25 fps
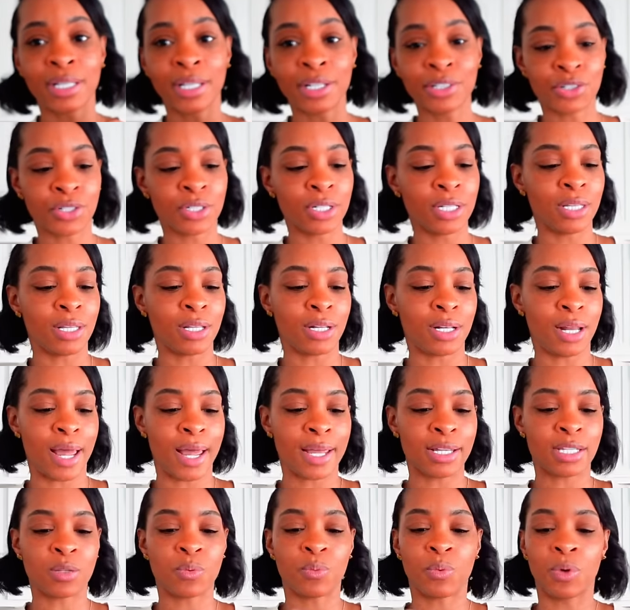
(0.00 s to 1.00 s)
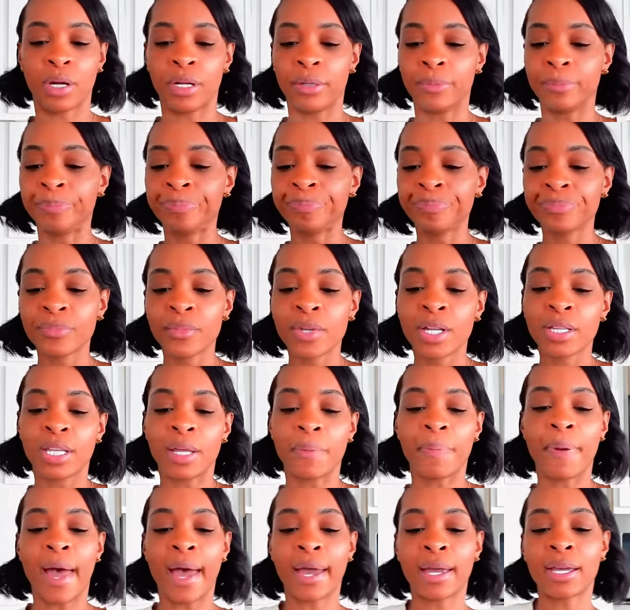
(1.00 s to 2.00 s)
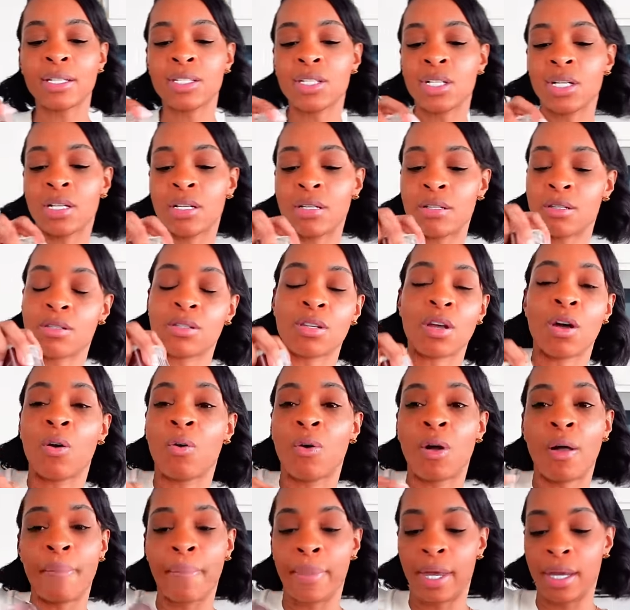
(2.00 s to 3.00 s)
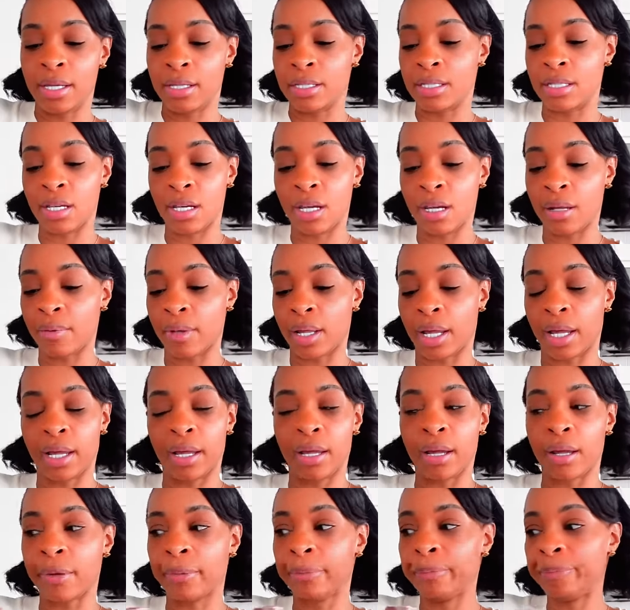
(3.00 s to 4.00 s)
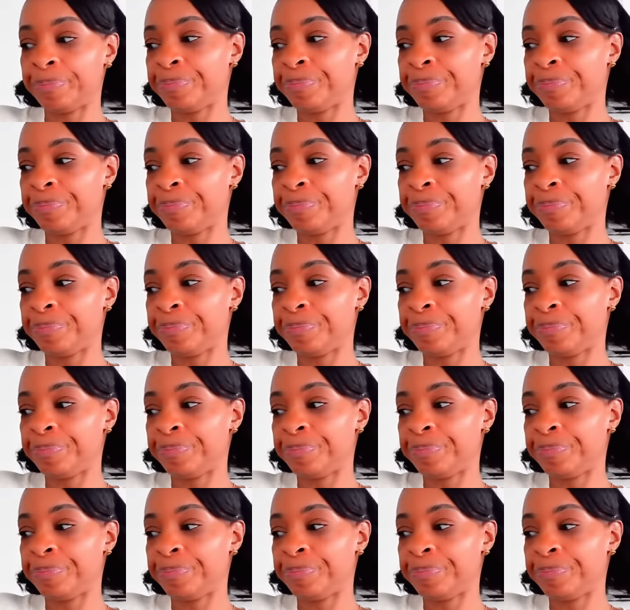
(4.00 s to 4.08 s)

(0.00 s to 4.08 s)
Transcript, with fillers: literally the last one. The packaging is so amazing. Like,